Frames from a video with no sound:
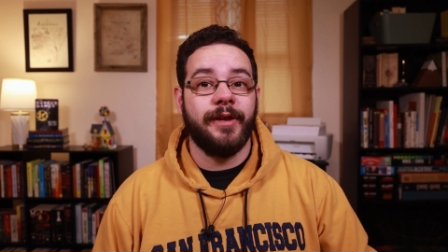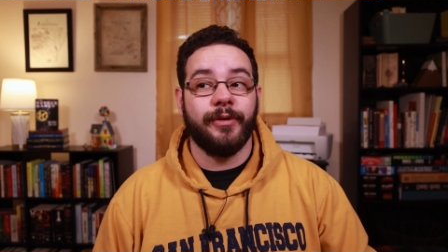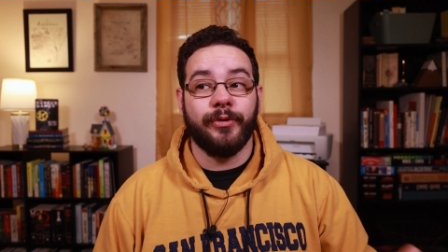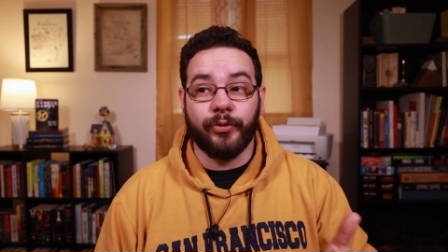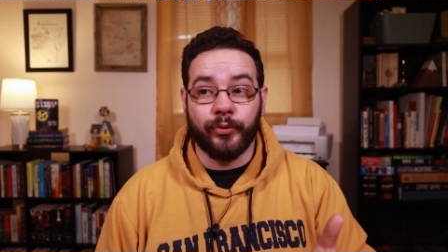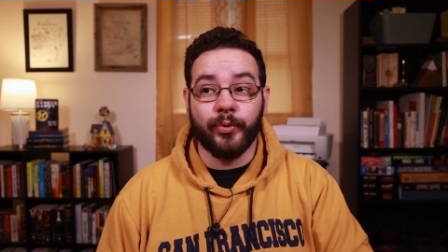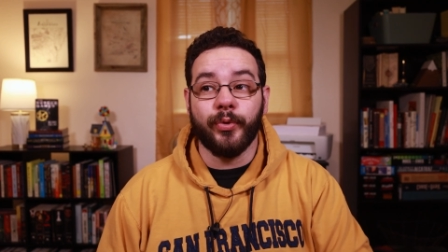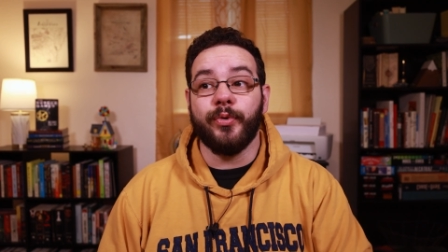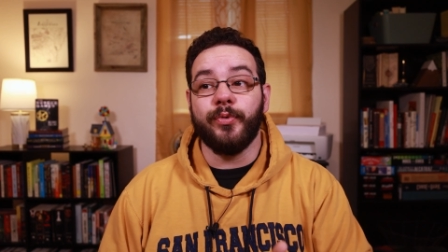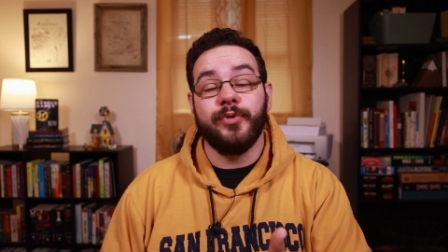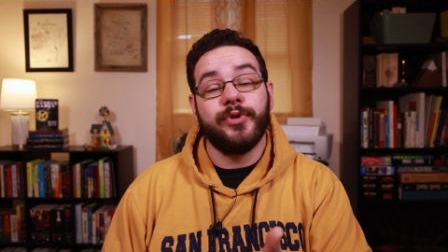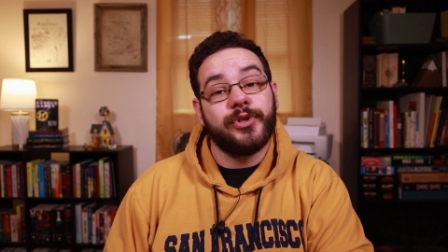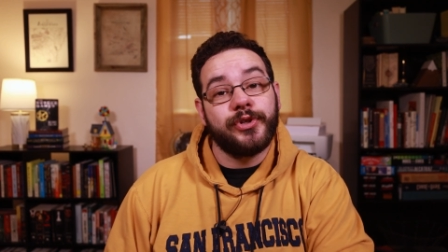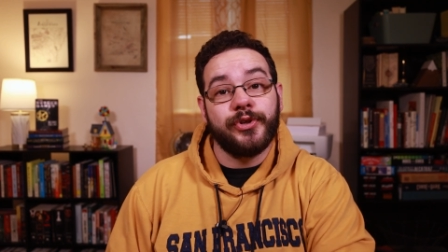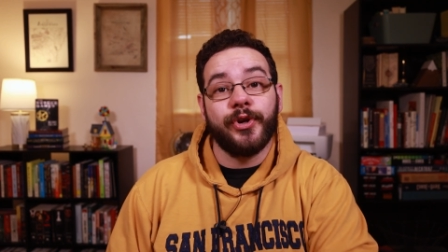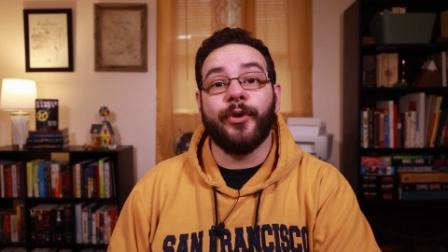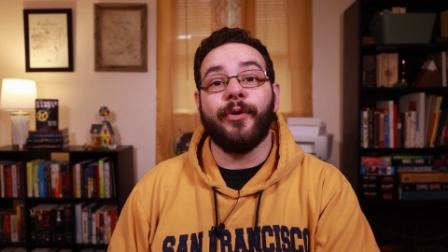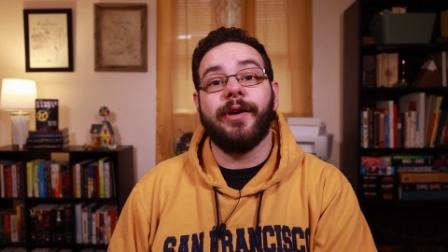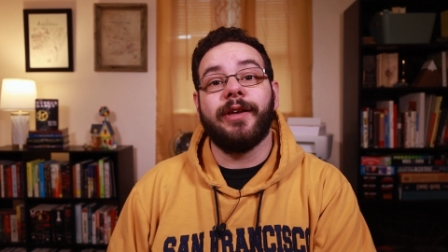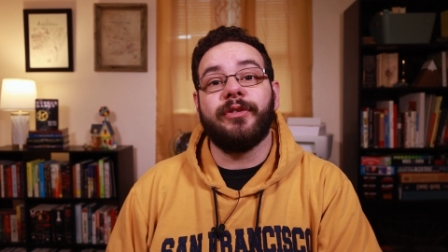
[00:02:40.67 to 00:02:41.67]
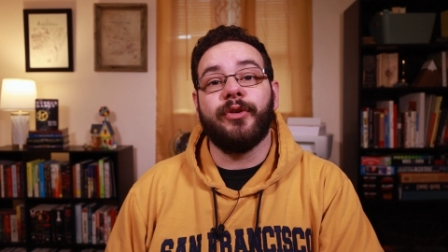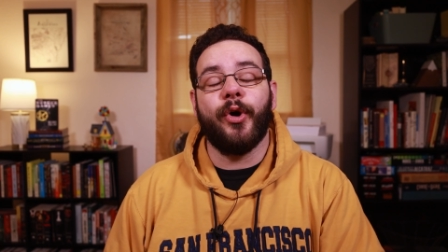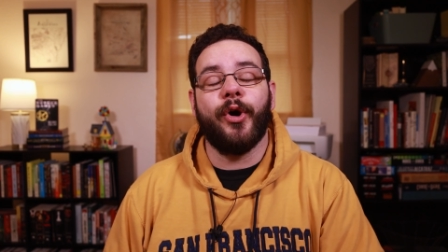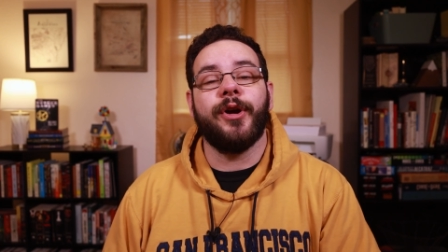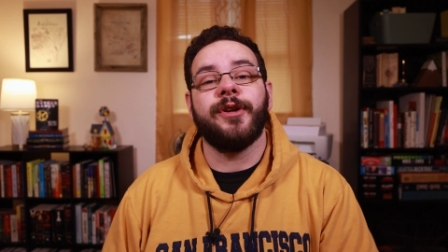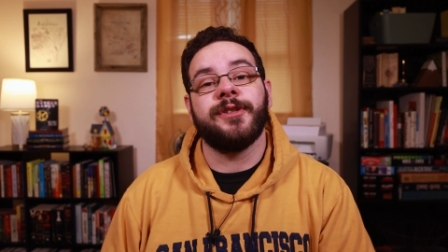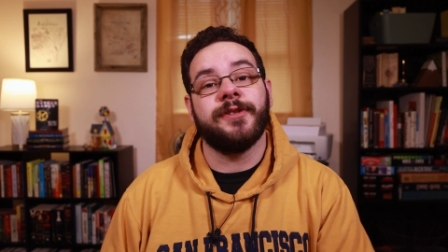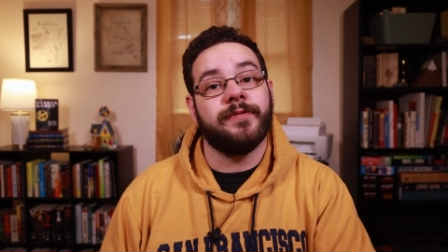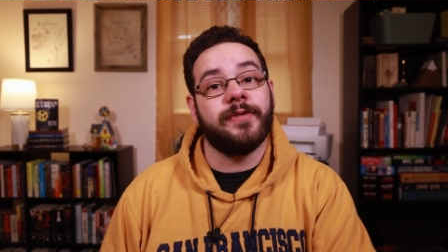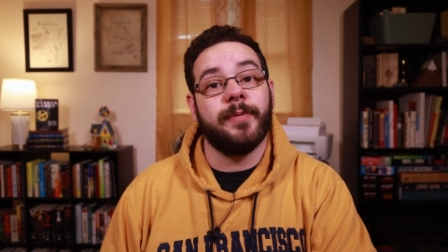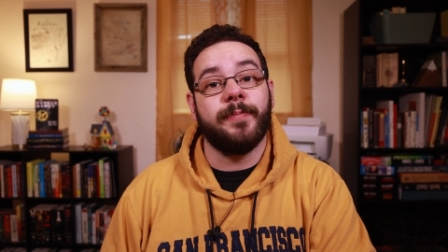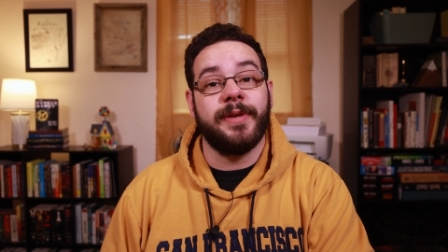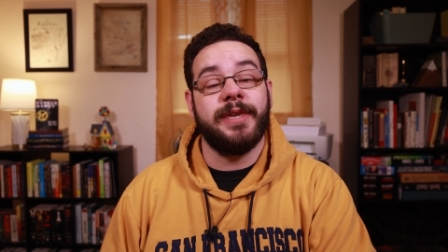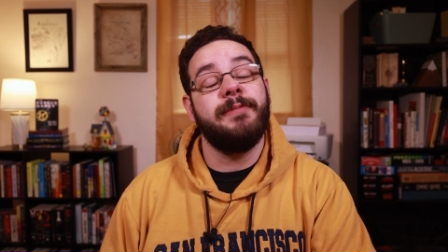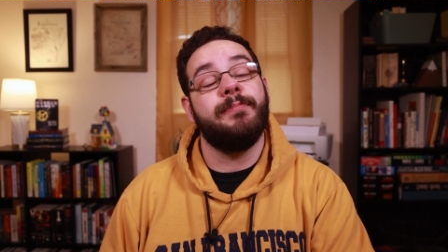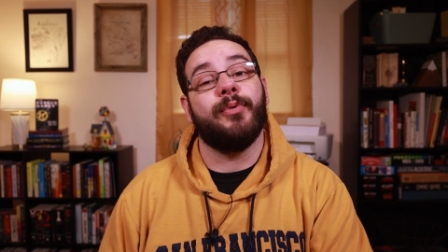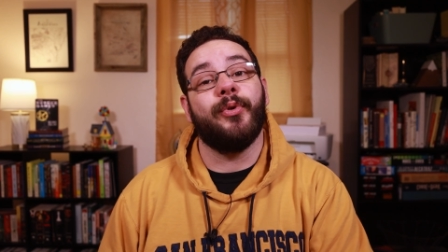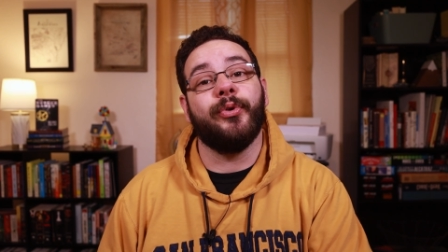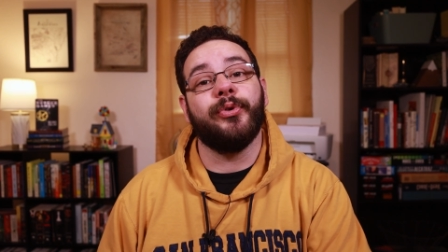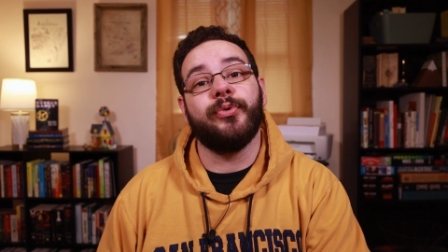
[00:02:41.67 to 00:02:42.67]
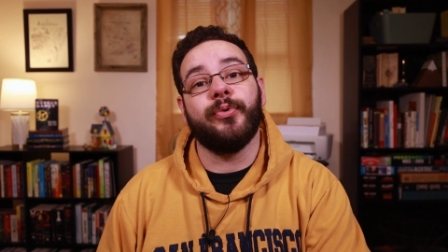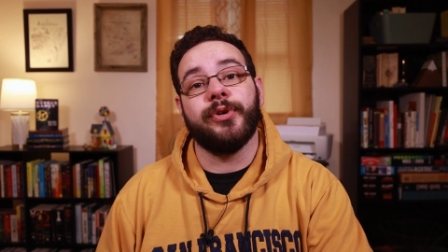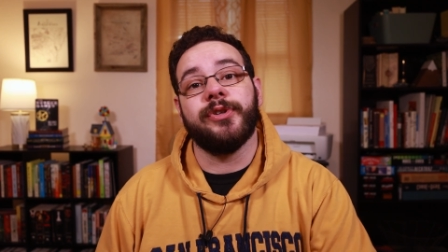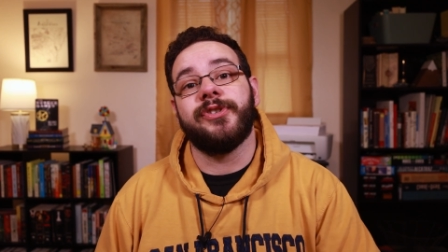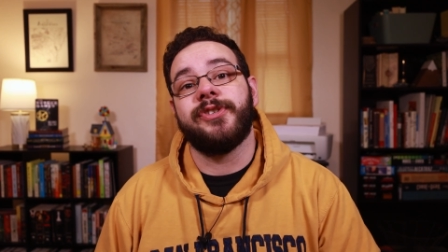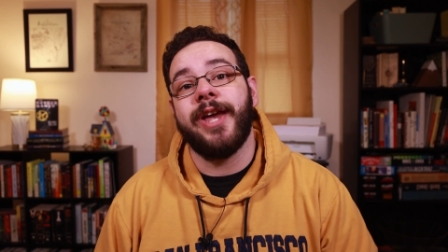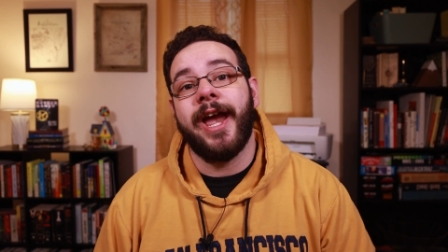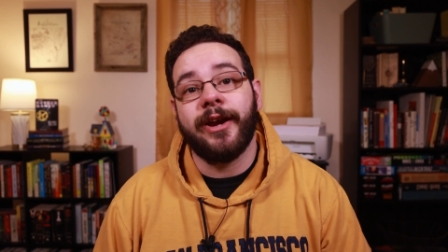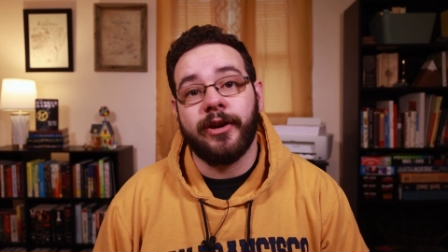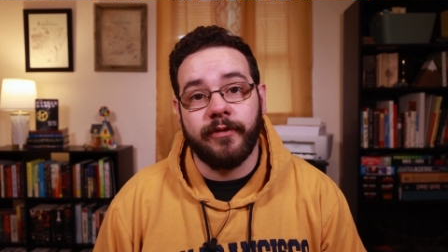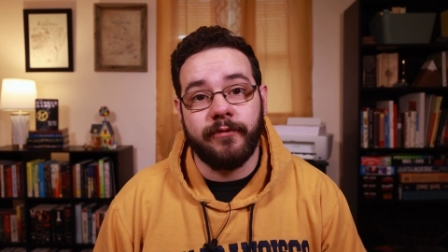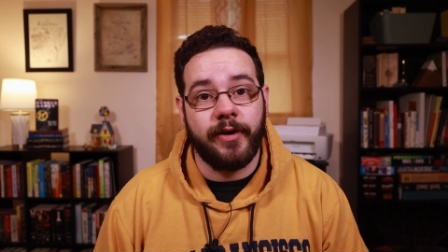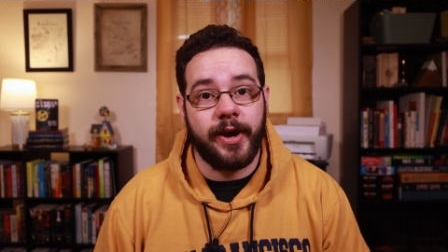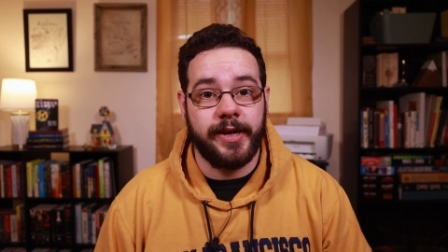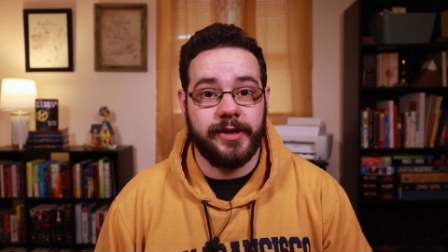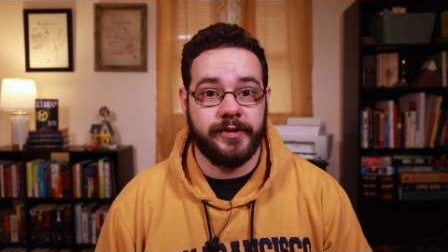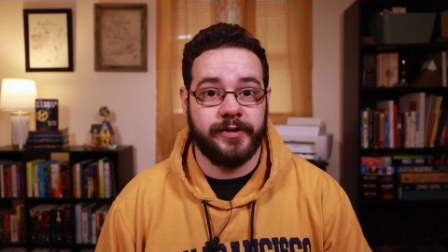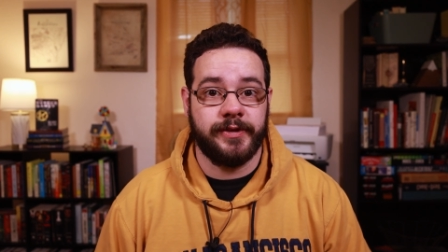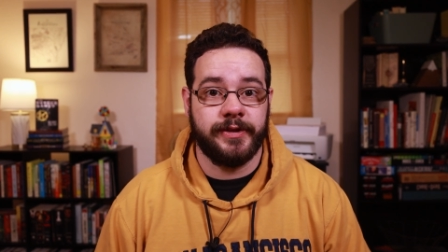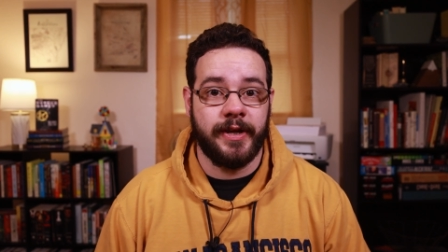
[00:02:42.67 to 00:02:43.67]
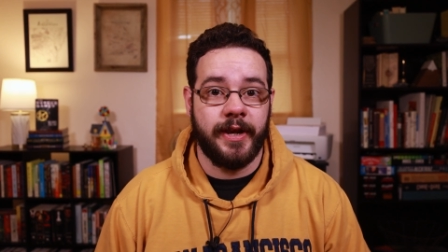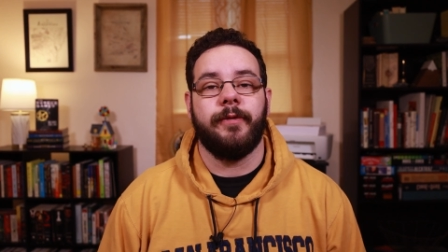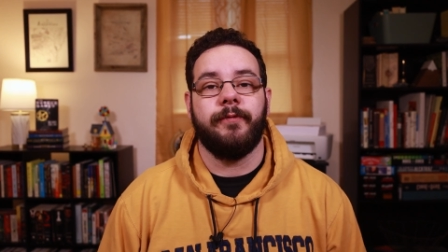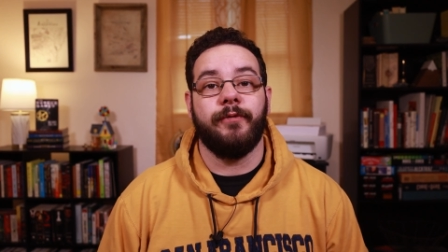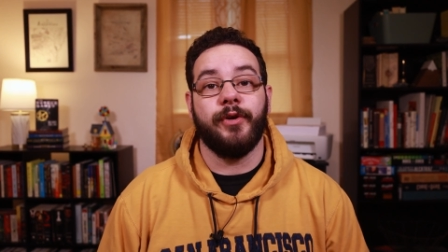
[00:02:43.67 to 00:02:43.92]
through stirring the hearts of the people towards sacrifice.